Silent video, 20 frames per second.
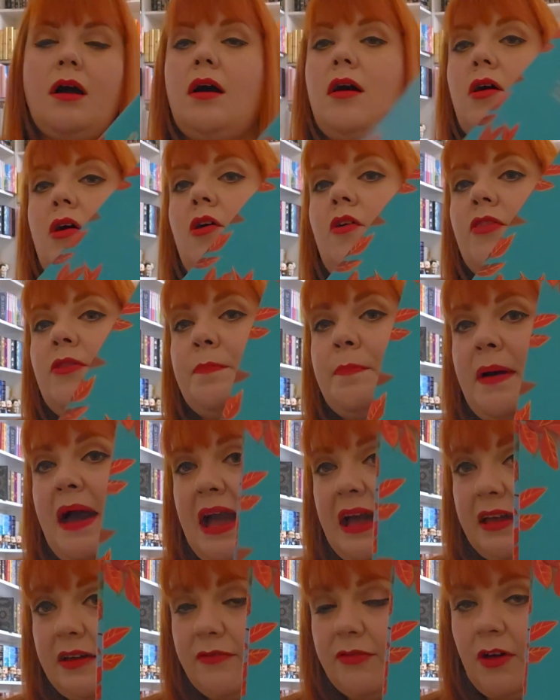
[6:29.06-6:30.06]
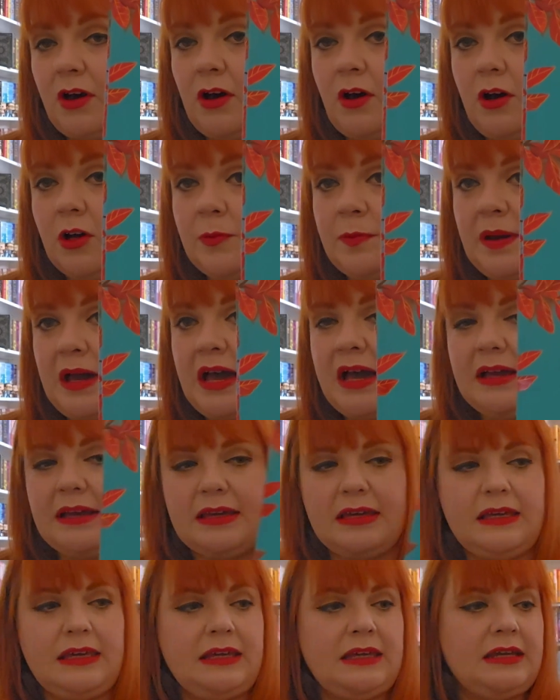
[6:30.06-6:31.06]
On the back of the hardback,
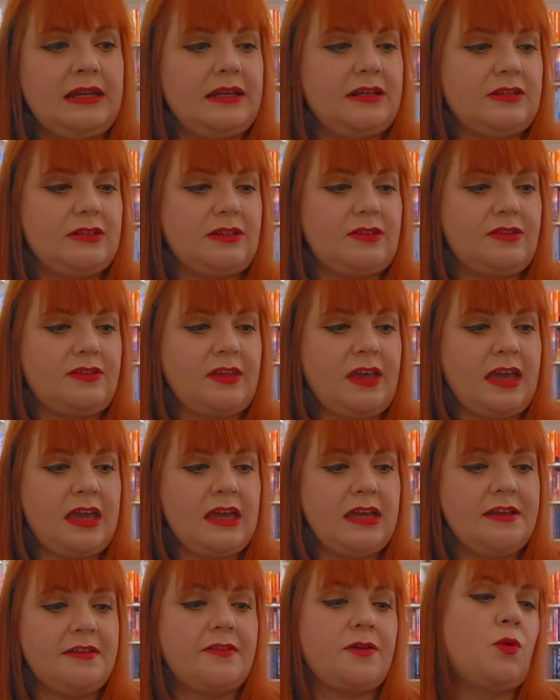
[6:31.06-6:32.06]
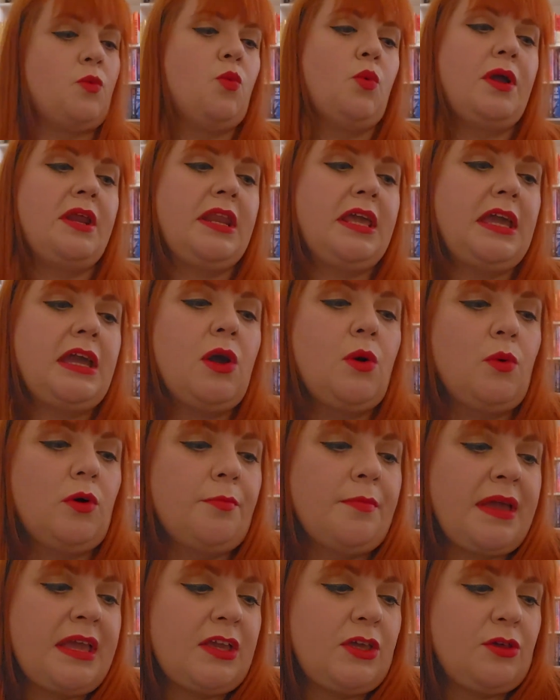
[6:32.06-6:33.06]
it says, winning will
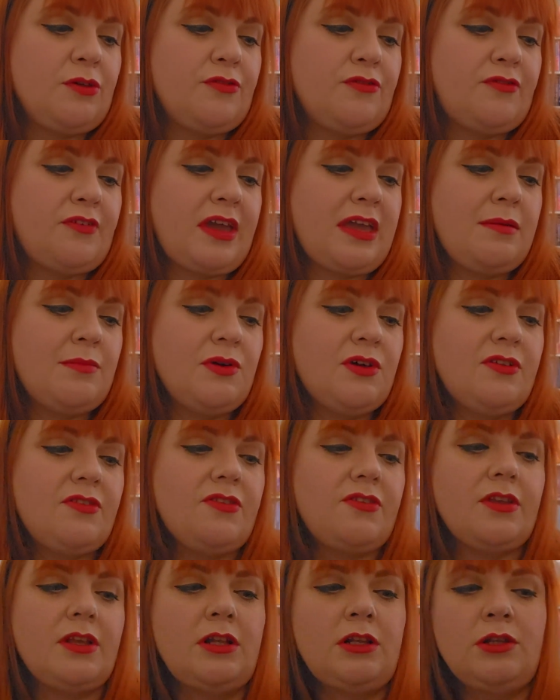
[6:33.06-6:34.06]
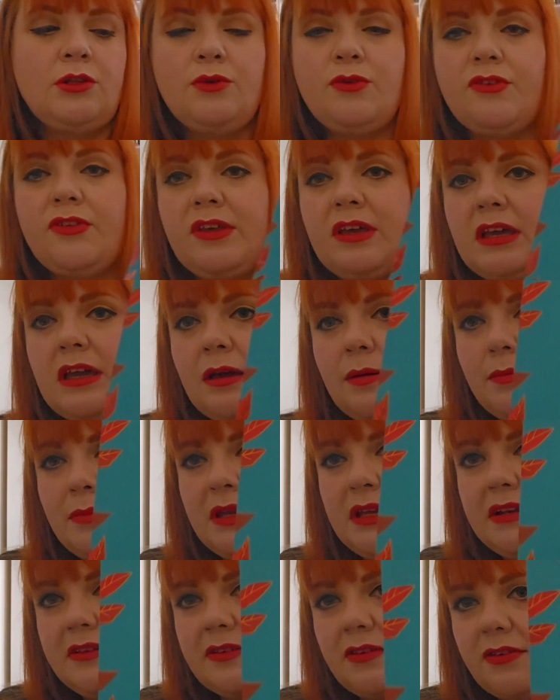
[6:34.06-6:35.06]
make you famous, losing
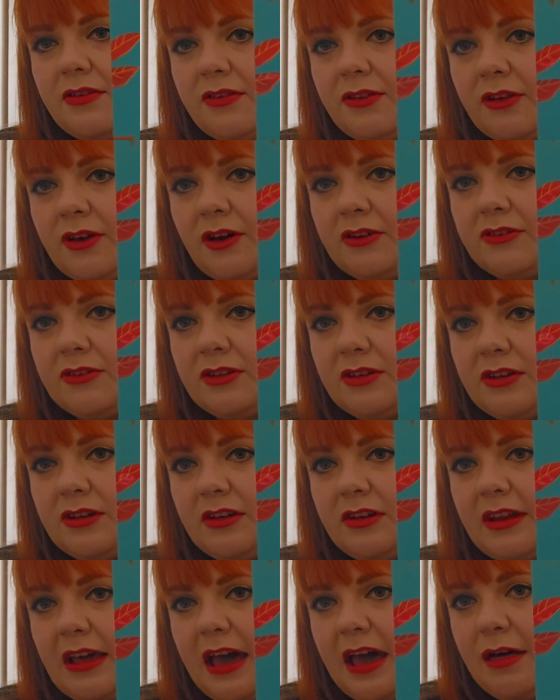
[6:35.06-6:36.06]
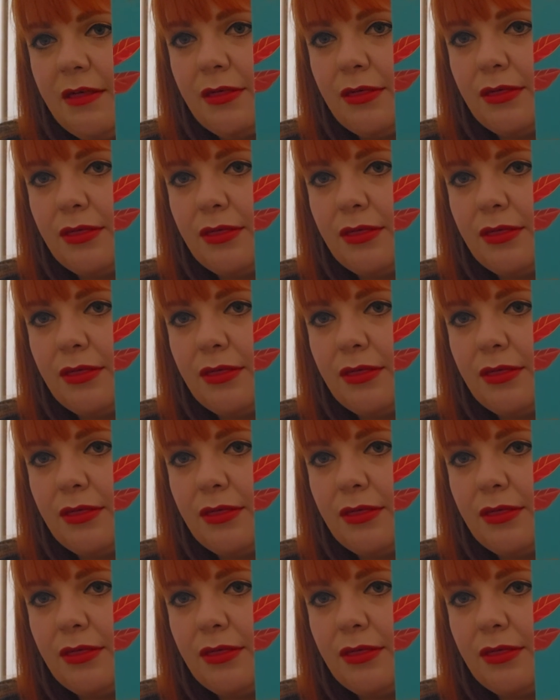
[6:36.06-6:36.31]
means certain death.